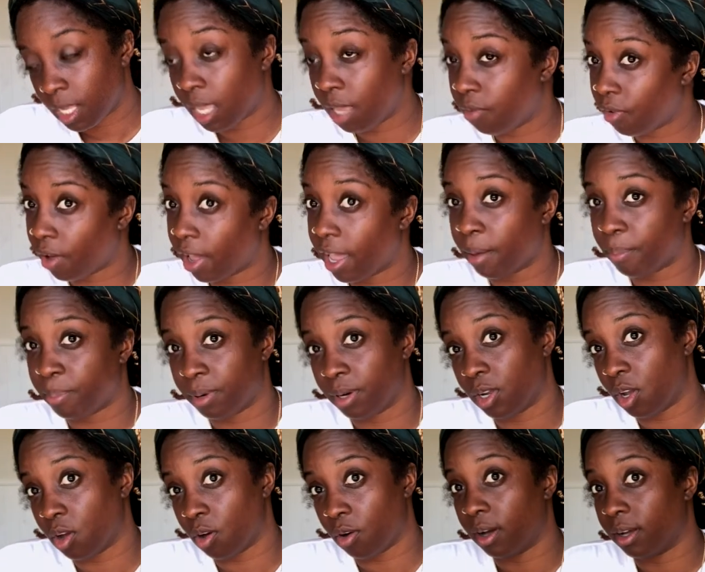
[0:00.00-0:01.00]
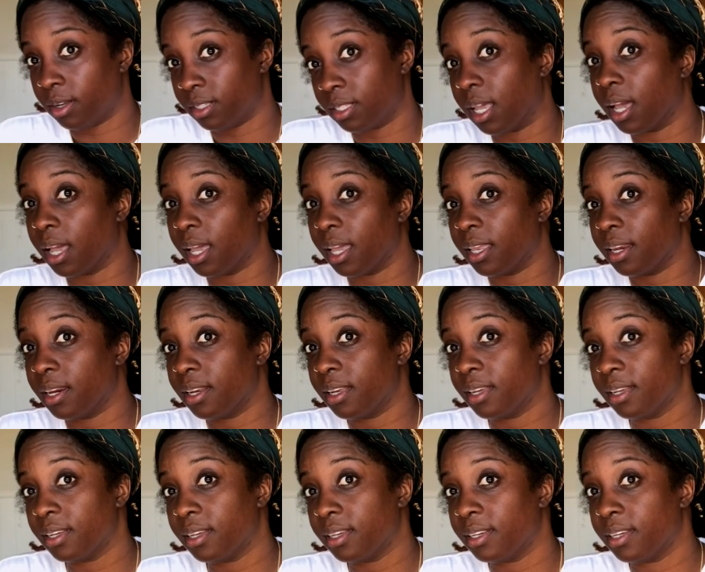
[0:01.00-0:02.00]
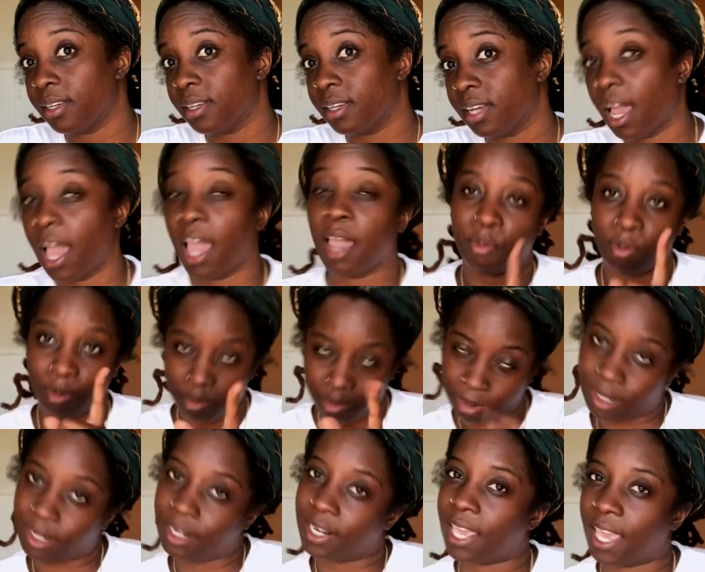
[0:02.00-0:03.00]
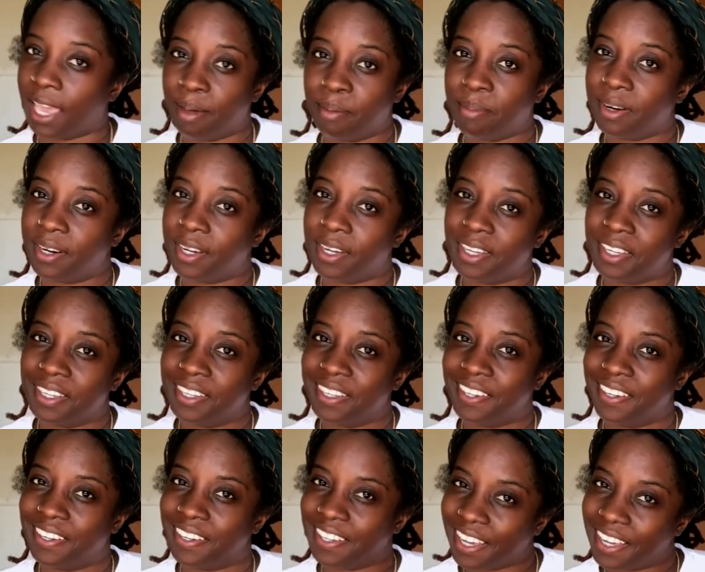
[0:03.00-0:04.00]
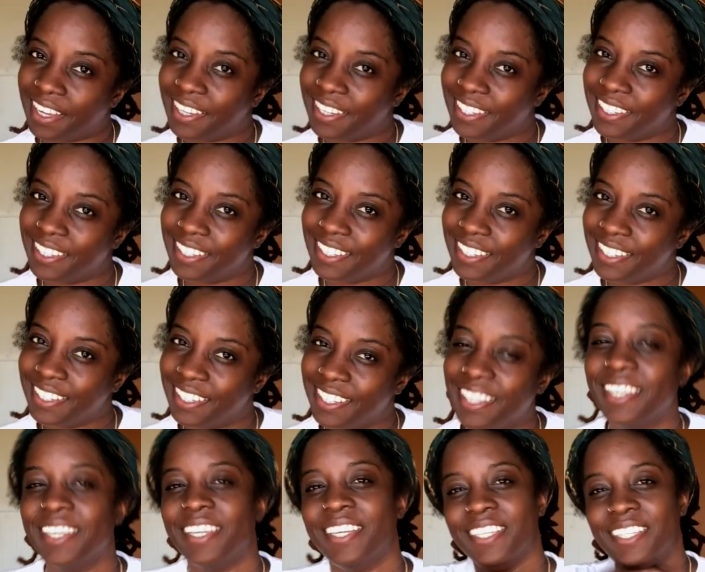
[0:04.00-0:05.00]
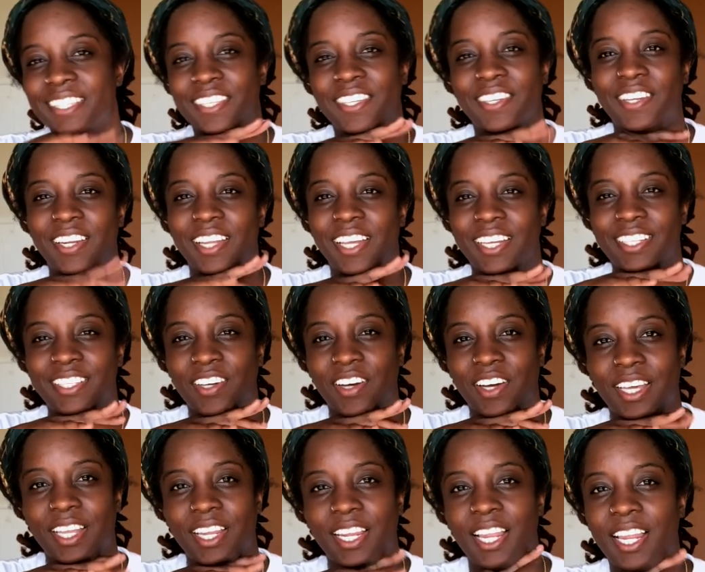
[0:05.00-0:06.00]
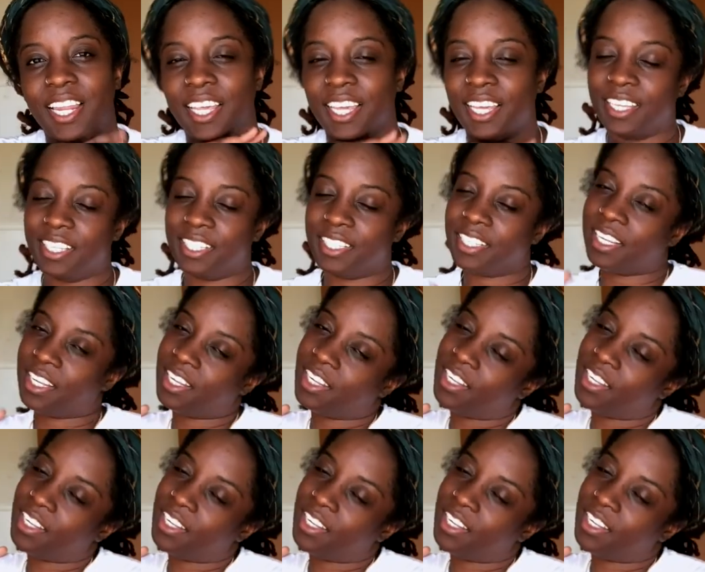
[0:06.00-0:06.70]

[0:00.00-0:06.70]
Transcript: If I happen to go outside, I will bring the camera. Okay? See you later, Tiger Lilies.